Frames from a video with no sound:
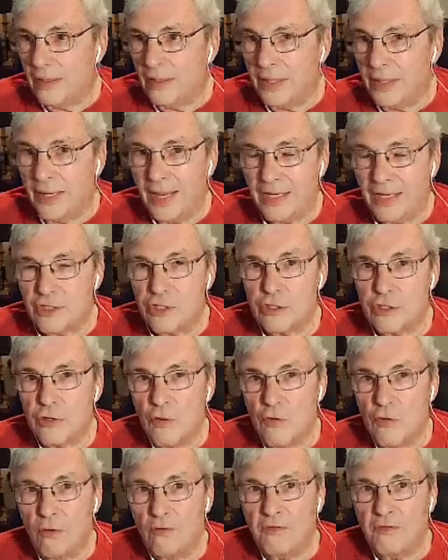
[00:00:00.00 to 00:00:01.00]

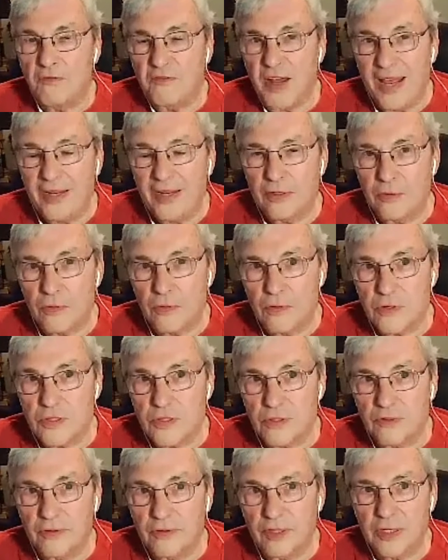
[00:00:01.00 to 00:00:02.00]
external factors
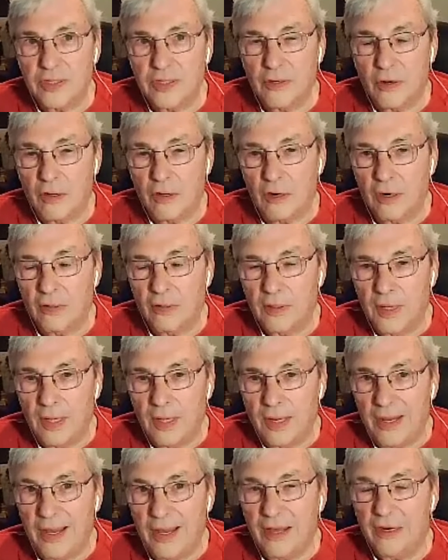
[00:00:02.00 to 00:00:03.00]
that
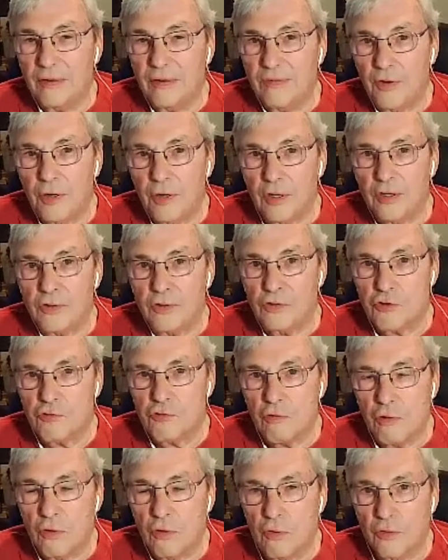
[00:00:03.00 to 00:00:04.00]
out of our
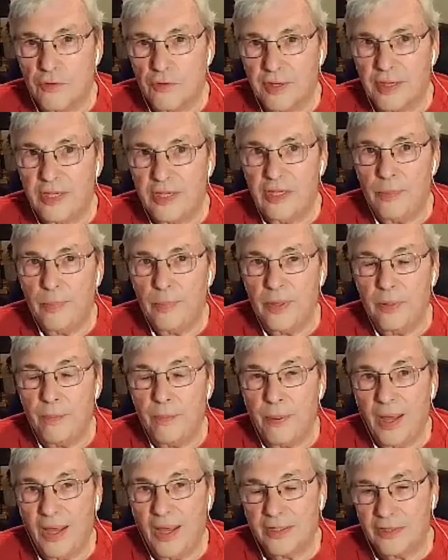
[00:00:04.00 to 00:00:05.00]
control that keep
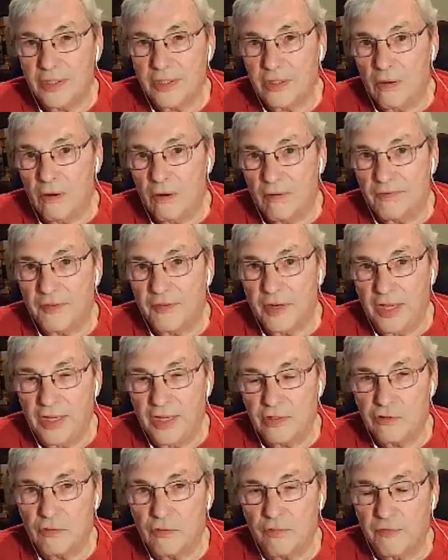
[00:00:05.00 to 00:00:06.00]
impacting our
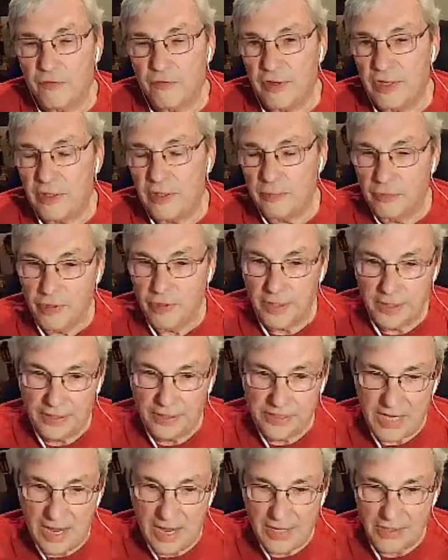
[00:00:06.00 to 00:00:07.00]
financial freedom, like
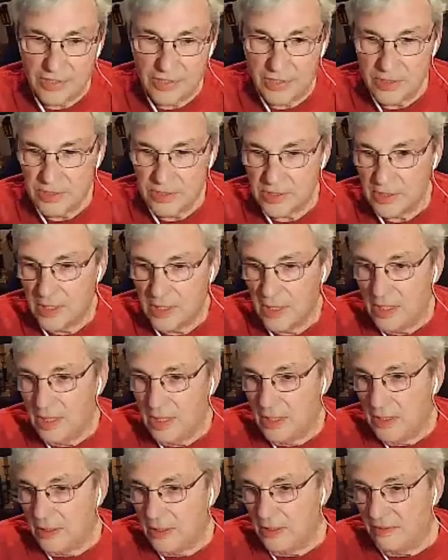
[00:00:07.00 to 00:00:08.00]
taxes,
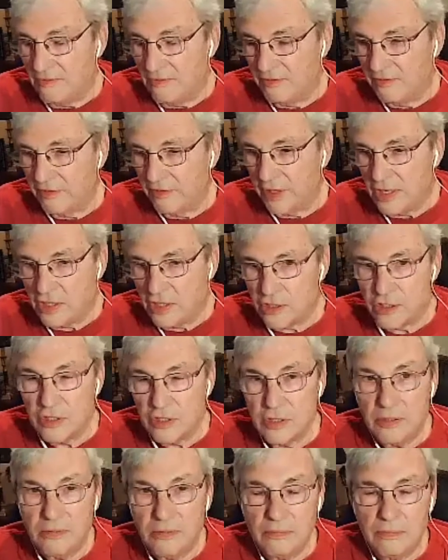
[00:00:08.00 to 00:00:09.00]

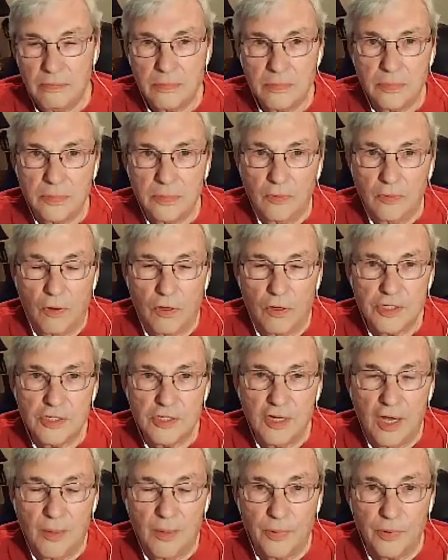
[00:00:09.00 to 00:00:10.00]
inflation, lost
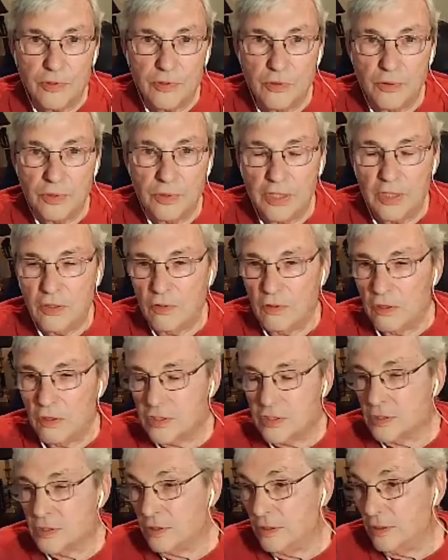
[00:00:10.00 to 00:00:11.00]
opportunity
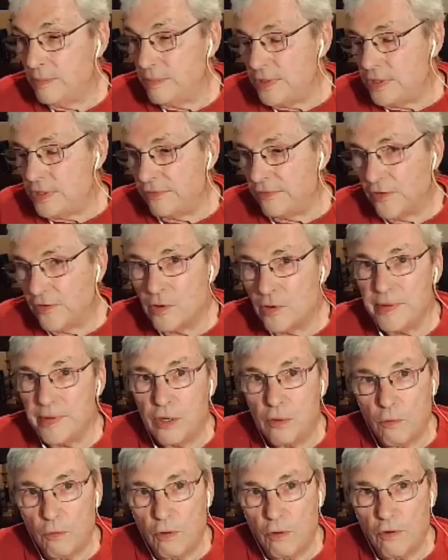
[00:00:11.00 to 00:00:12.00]
cost. I mean, you've heard me
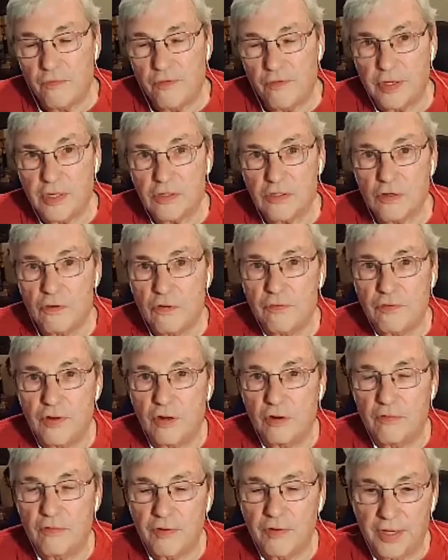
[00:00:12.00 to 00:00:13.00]
go over these over and
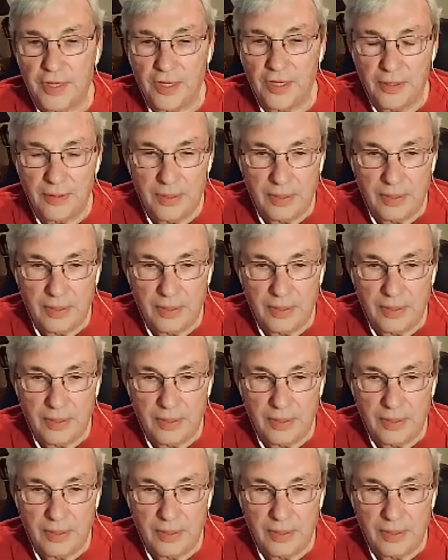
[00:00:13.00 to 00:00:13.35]
over again.